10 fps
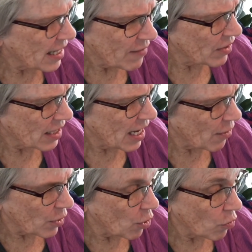even
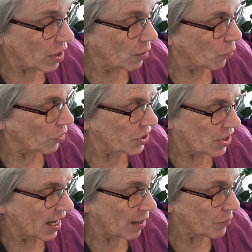karaoke words
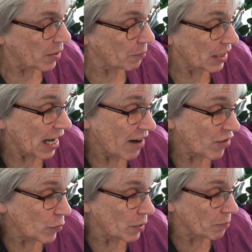to help them, but
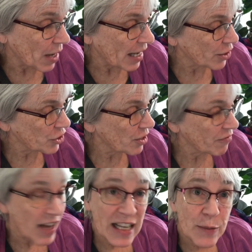everyone managed the
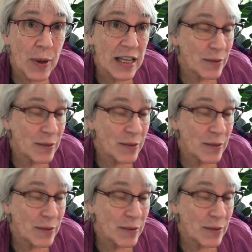fast-paced